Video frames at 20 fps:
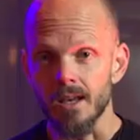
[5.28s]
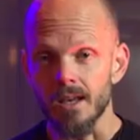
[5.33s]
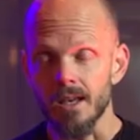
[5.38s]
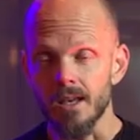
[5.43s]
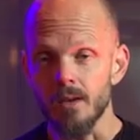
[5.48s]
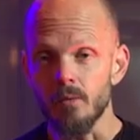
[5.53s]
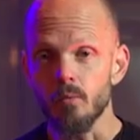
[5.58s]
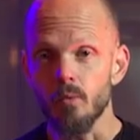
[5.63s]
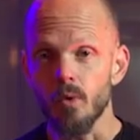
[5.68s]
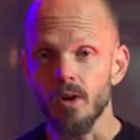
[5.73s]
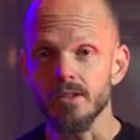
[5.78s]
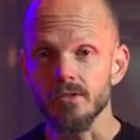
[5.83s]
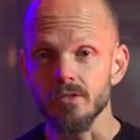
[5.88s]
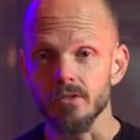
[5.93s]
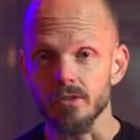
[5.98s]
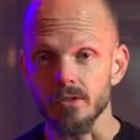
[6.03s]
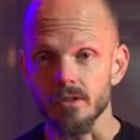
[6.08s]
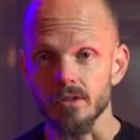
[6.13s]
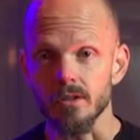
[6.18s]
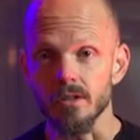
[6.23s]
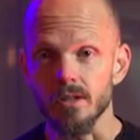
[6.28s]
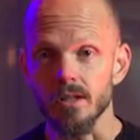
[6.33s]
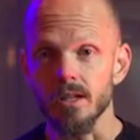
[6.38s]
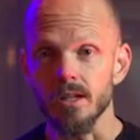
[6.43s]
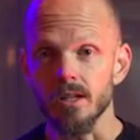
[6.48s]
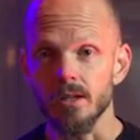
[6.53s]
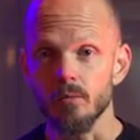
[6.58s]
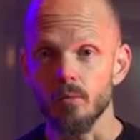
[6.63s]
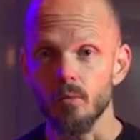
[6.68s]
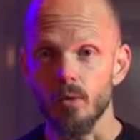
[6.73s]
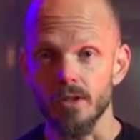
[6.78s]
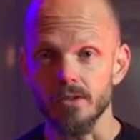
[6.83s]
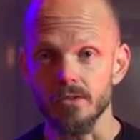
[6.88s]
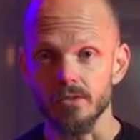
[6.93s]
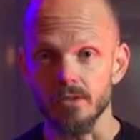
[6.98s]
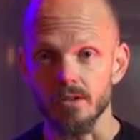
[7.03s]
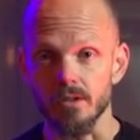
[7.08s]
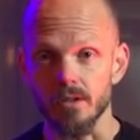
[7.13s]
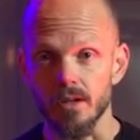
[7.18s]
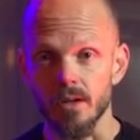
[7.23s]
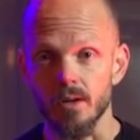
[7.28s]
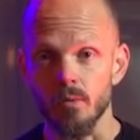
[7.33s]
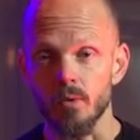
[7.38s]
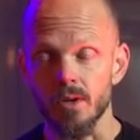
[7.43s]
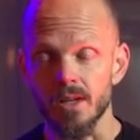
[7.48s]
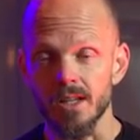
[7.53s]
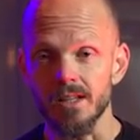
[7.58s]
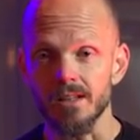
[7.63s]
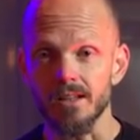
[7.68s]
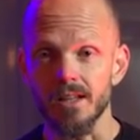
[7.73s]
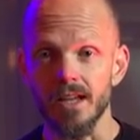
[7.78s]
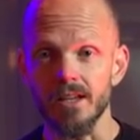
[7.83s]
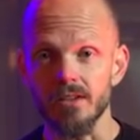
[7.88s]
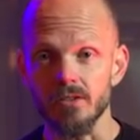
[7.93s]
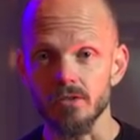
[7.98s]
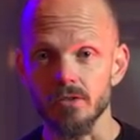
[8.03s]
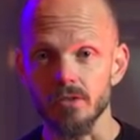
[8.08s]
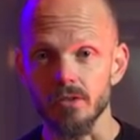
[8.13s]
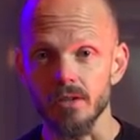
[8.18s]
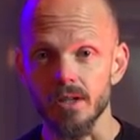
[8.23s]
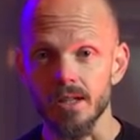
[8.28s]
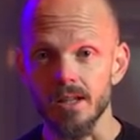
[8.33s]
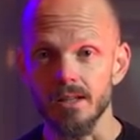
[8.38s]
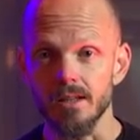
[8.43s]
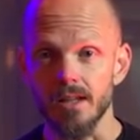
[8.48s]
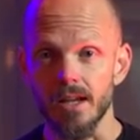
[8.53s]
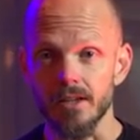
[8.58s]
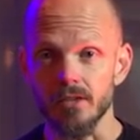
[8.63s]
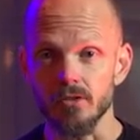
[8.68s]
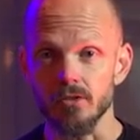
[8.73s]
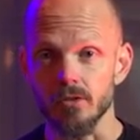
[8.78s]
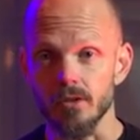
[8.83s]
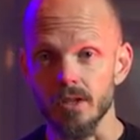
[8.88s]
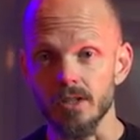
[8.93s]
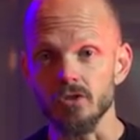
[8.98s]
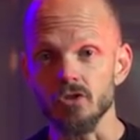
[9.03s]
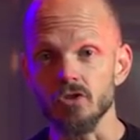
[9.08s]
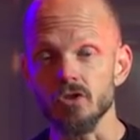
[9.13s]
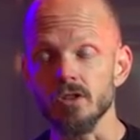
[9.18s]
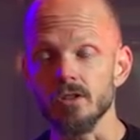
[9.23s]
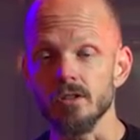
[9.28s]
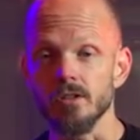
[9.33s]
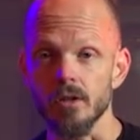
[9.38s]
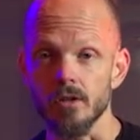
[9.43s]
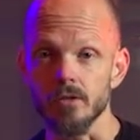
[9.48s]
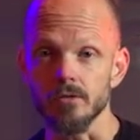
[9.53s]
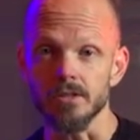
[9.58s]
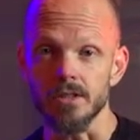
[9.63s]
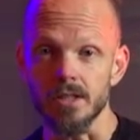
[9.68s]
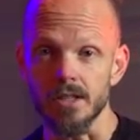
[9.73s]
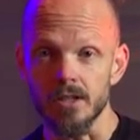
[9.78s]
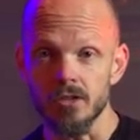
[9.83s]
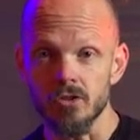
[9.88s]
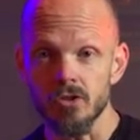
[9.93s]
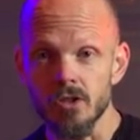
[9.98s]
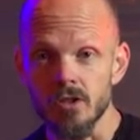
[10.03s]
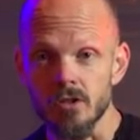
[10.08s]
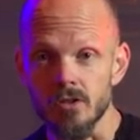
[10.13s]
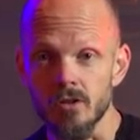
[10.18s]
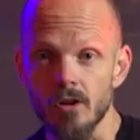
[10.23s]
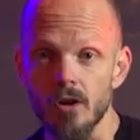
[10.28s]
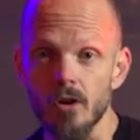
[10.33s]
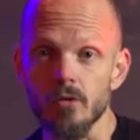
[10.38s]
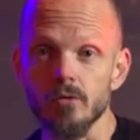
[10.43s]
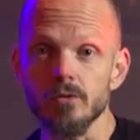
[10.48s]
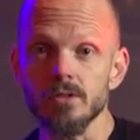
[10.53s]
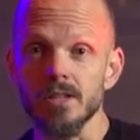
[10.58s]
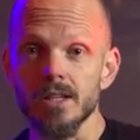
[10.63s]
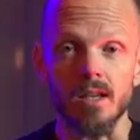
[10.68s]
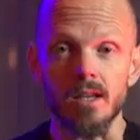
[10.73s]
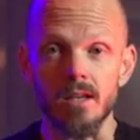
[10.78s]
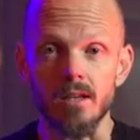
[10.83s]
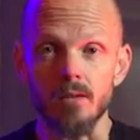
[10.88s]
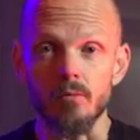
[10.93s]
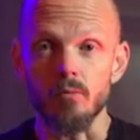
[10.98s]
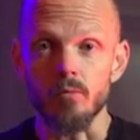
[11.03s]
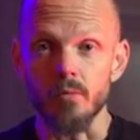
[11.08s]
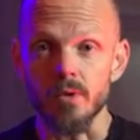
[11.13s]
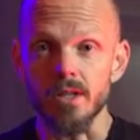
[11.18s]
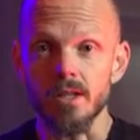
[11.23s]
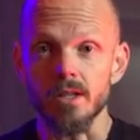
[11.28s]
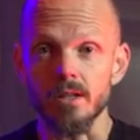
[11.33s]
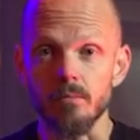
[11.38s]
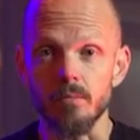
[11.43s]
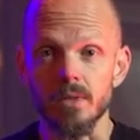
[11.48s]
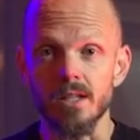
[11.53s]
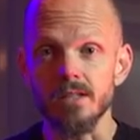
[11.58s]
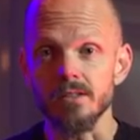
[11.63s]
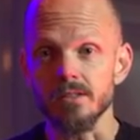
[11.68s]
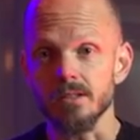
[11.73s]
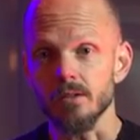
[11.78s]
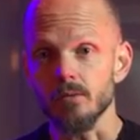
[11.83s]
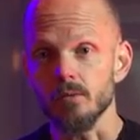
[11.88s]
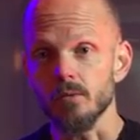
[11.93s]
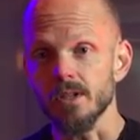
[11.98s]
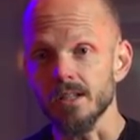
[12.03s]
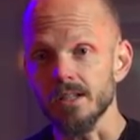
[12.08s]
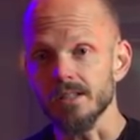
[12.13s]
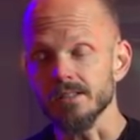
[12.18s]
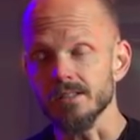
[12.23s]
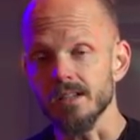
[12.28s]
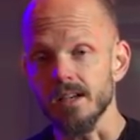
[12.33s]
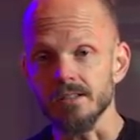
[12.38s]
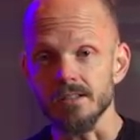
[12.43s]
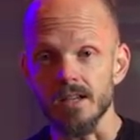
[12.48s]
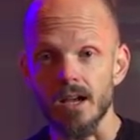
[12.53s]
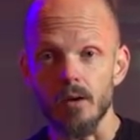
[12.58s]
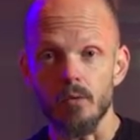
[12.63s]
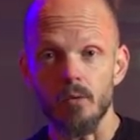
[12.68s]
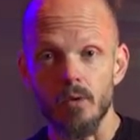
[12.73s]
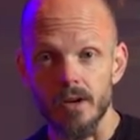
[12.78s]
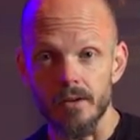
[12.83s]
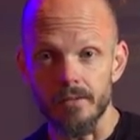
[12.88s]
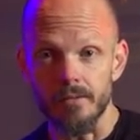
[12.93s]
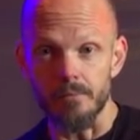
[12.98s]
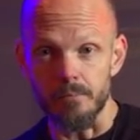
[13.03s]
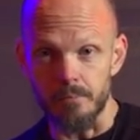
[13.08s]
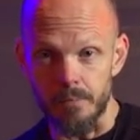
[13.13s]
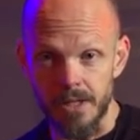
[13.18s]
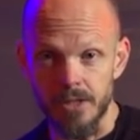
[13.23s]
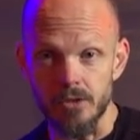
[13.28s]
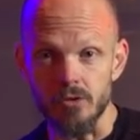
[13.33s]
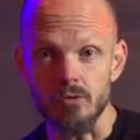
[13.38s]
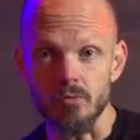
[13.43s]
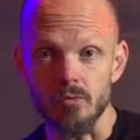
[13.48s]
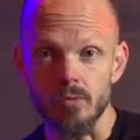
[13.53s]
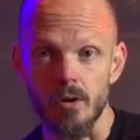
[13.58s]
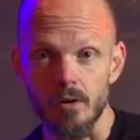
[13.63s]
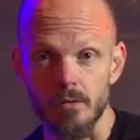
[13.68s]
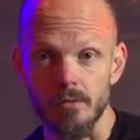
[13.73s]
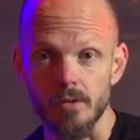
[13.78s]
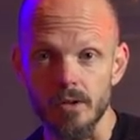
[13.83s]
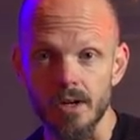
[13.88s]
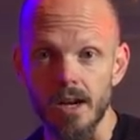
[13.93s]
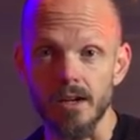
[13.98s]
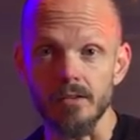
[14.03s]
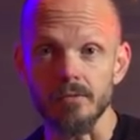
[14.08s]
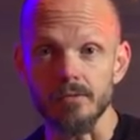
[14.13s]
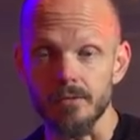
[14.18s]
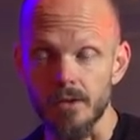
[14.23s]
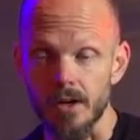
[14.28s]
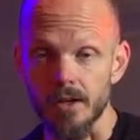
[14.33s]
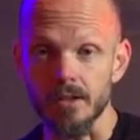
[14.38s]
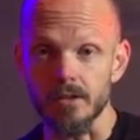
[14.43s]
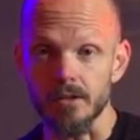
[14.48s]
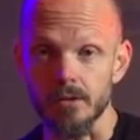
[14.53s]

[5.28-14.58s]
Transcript: he wants her, he wants her. When he likes her, he likes her, and she knows it. She knows he really means it when he says, I want to bend you over and fuck